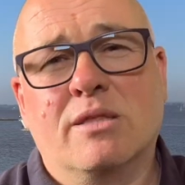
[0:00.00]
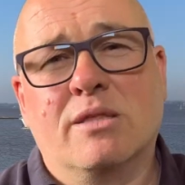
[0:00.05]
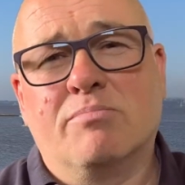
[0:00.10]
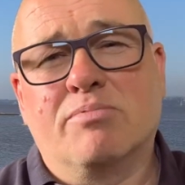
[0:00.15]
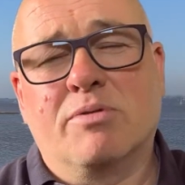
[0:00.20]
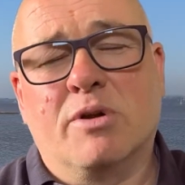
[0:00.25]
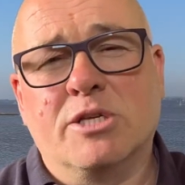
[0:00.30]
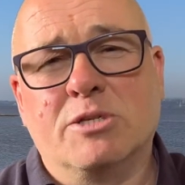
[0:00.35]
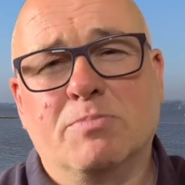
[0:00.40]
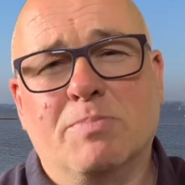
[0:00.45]
the
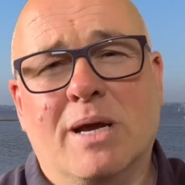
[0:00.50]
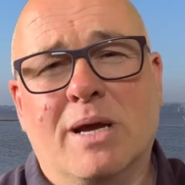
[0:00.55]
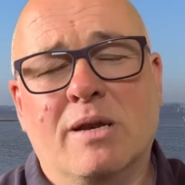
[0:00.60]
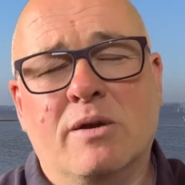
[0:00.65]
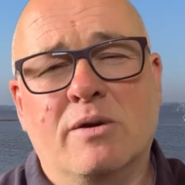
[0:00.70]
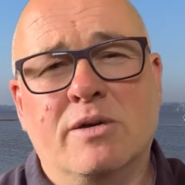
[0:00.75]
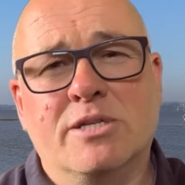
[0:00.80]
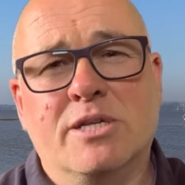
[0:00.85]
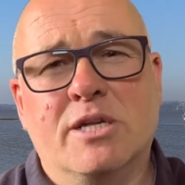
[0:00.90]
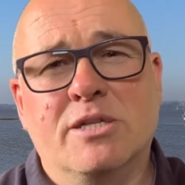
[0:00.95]
prospect
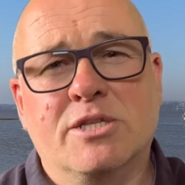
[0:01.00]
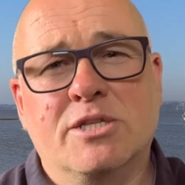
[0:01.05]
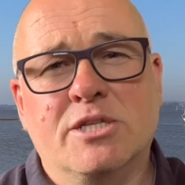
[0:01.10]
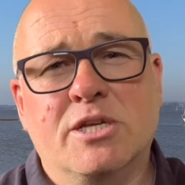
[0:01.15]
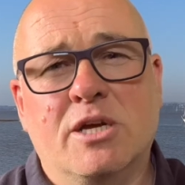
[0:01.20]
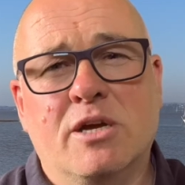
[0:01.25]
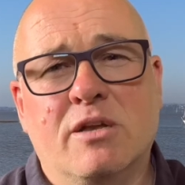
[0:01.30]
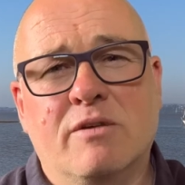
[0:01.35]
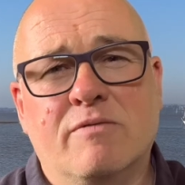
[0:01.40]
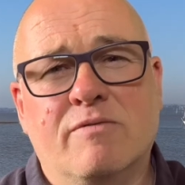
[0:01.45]
looks
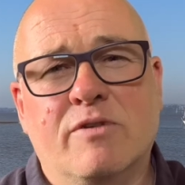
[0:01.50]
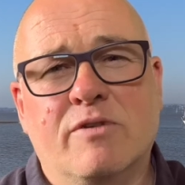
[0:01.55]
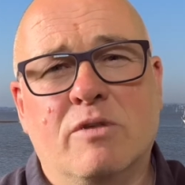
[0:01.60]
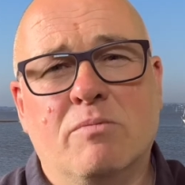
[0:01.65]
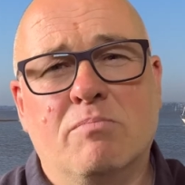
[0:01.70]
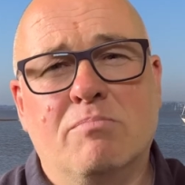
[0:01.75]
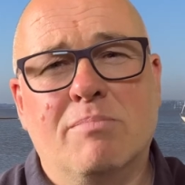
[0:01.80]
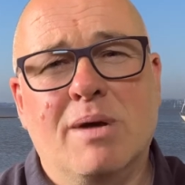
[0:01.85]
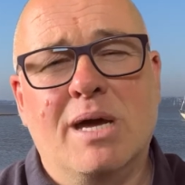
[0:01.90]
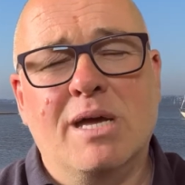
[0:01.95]
uncertain for
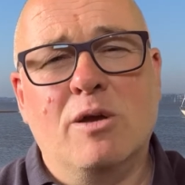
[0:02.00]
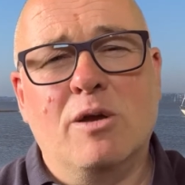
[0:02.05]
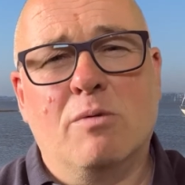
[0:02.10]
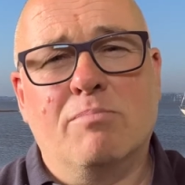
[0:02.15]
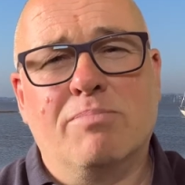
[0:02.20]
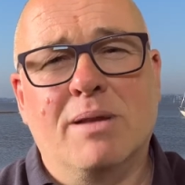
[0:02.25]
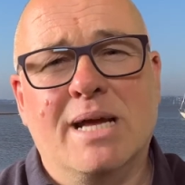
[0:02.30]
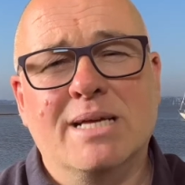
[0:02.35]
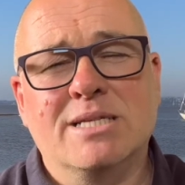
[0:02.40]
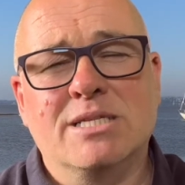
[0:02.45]
them. May your
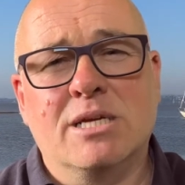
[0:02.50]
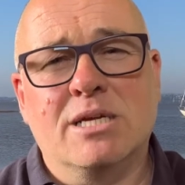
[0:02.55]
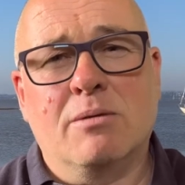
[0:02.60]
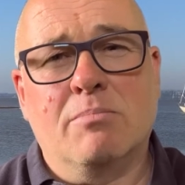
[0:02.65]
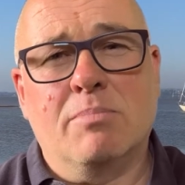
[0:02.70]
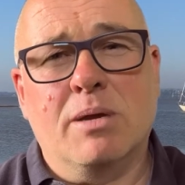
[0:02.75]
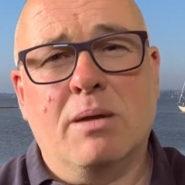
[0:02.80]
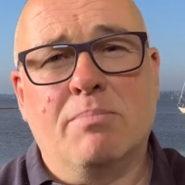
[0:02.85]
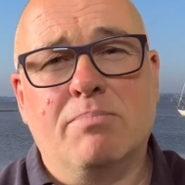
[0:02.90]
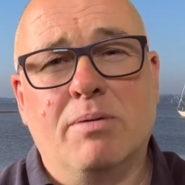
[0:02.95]
blessing
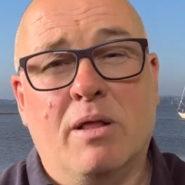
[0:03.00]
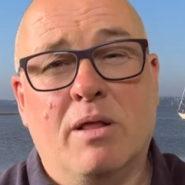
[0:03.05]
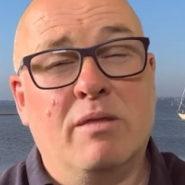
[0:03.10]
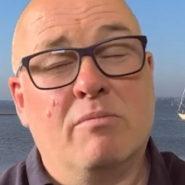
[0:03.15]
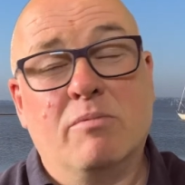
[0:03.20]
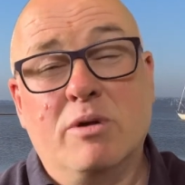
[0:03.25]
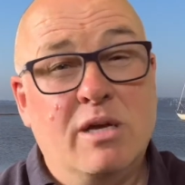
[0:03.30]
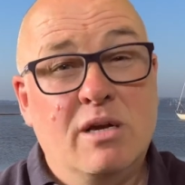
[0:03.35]
be upon them.